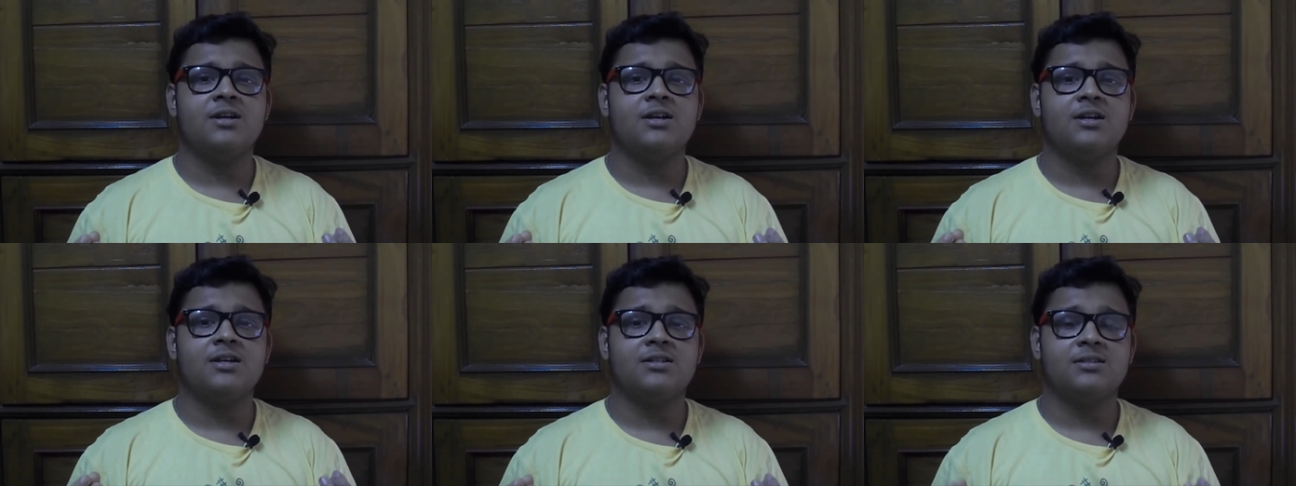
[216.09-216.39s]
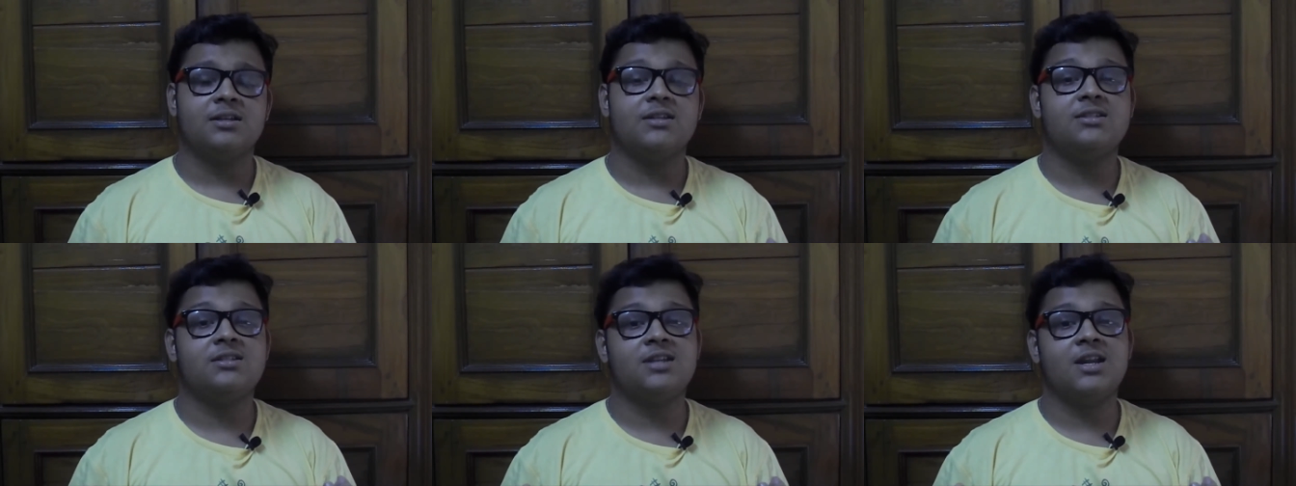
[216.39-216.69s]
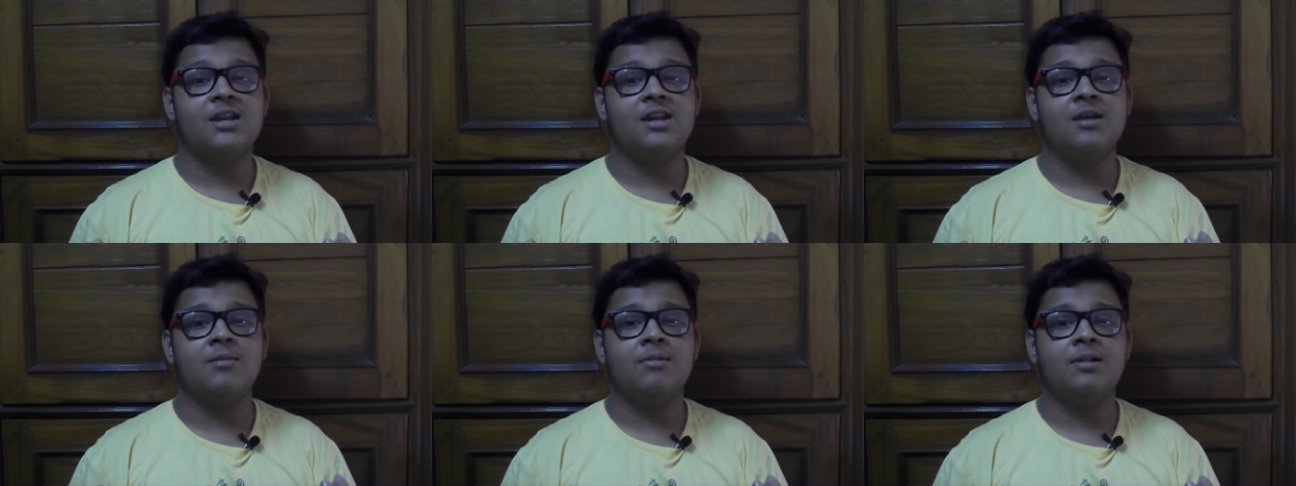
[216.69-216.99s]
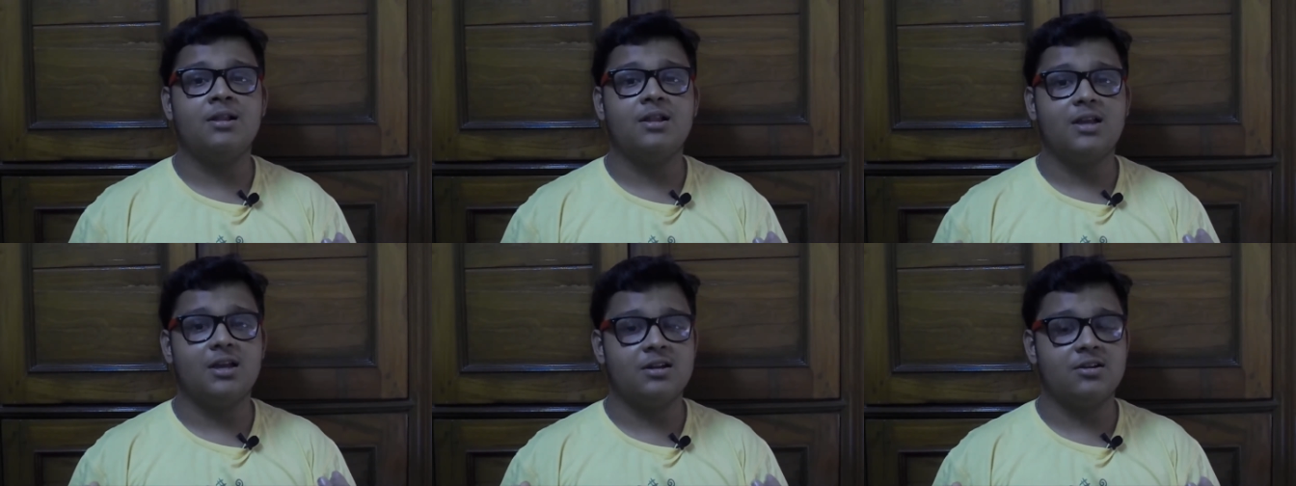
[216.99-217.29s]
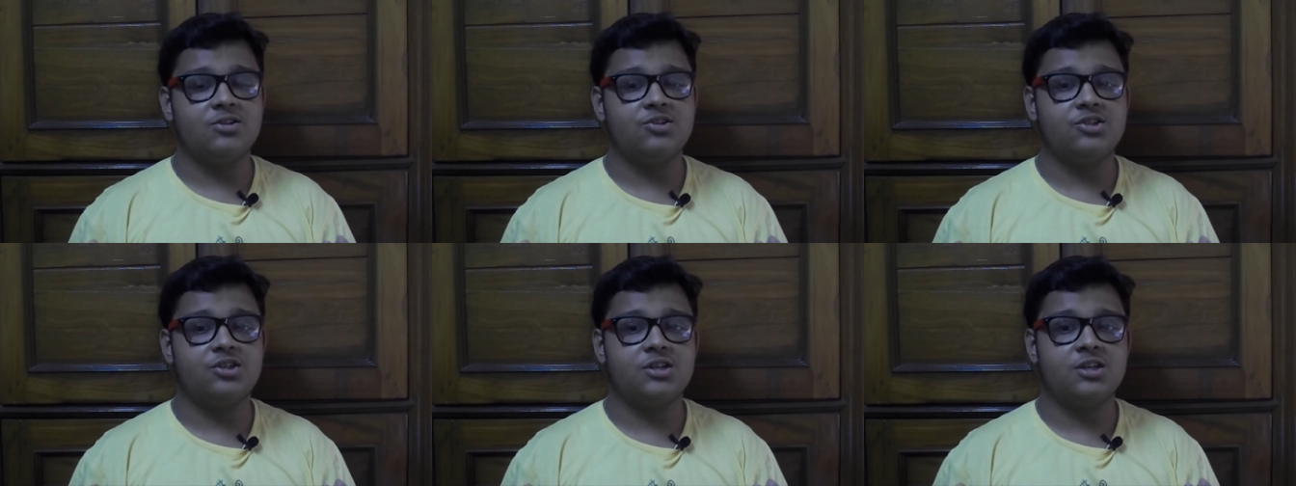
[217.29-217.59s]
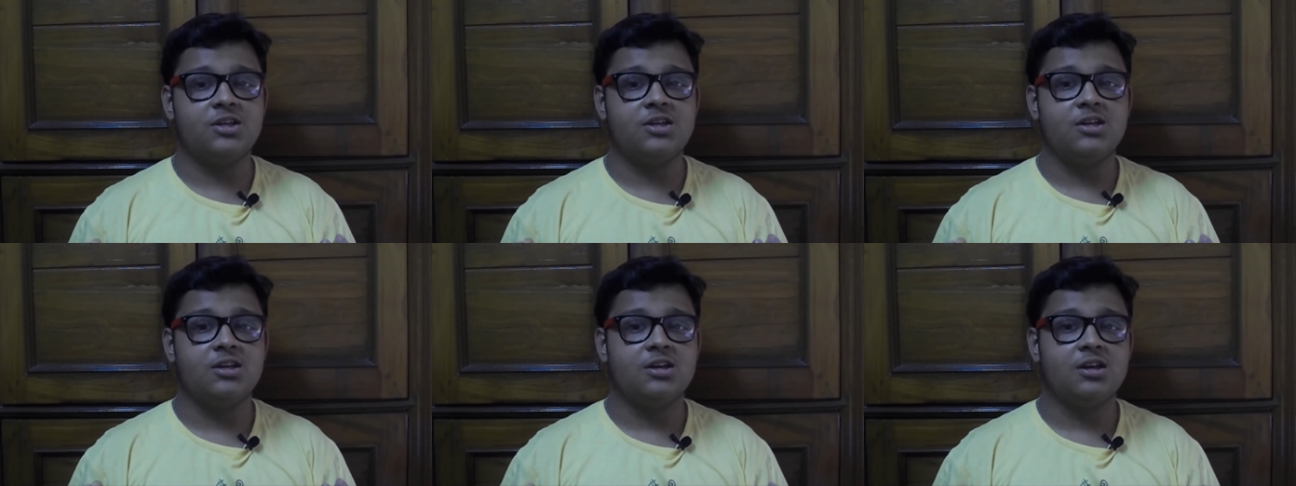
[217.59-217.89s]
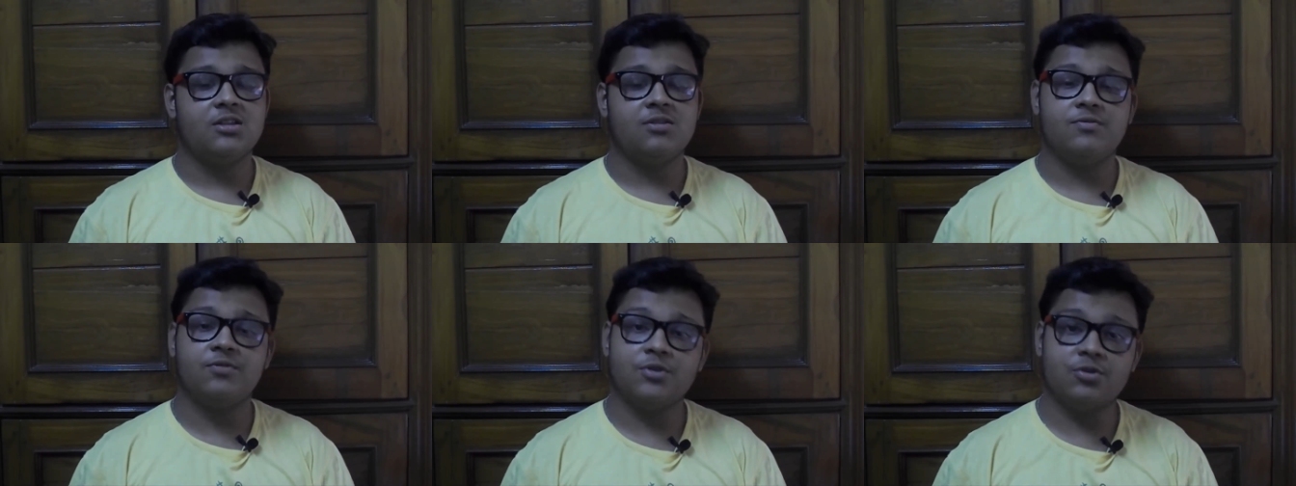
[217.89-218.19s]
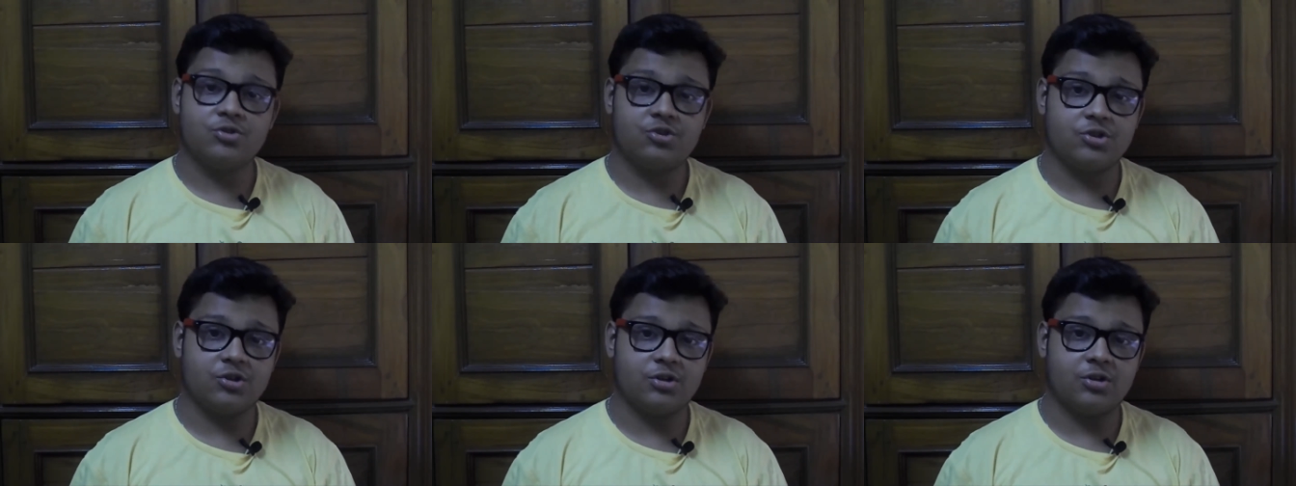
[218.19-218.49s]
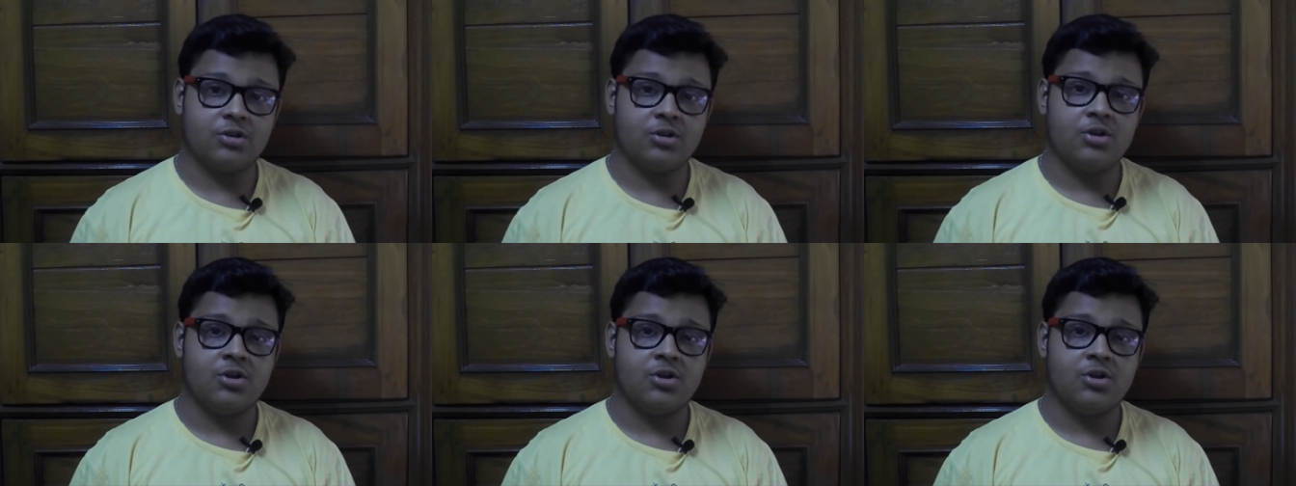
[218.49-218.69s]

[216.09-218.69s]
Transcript: sustainable energy in the future